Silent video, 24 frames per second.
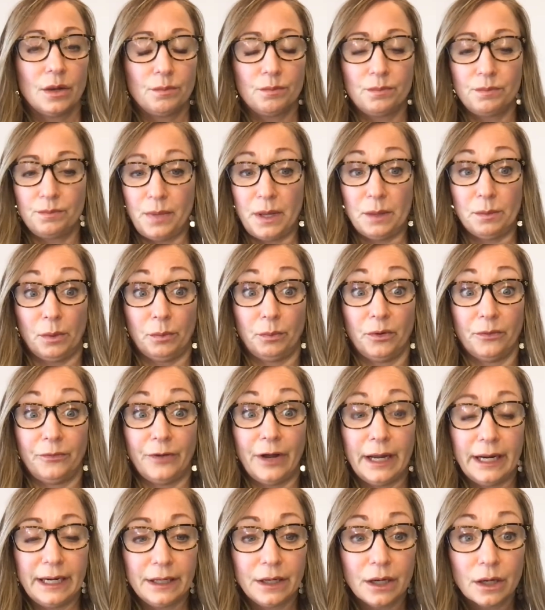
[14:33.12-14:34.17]
people
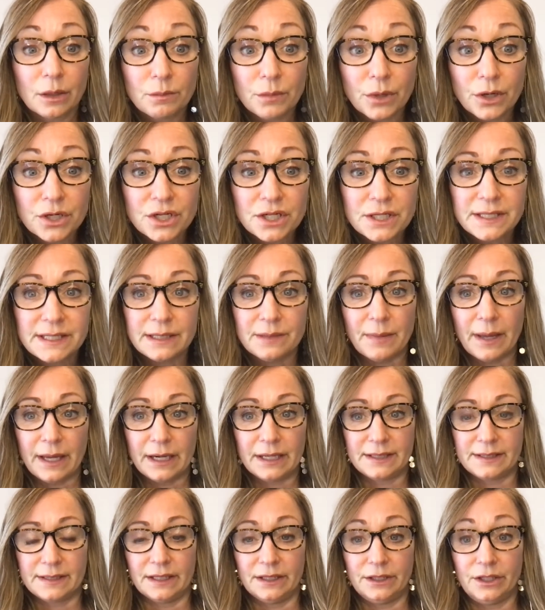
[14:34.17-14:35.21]
providing emergency
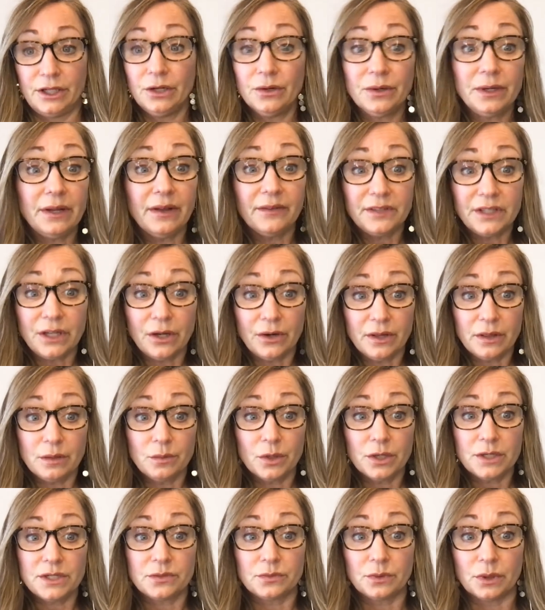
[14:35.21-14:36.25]
medicine. You don't even have to go to the
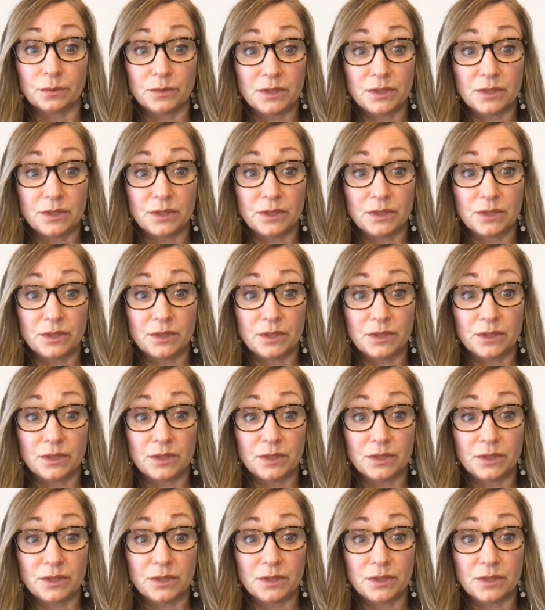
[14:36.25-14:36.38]
emergency room.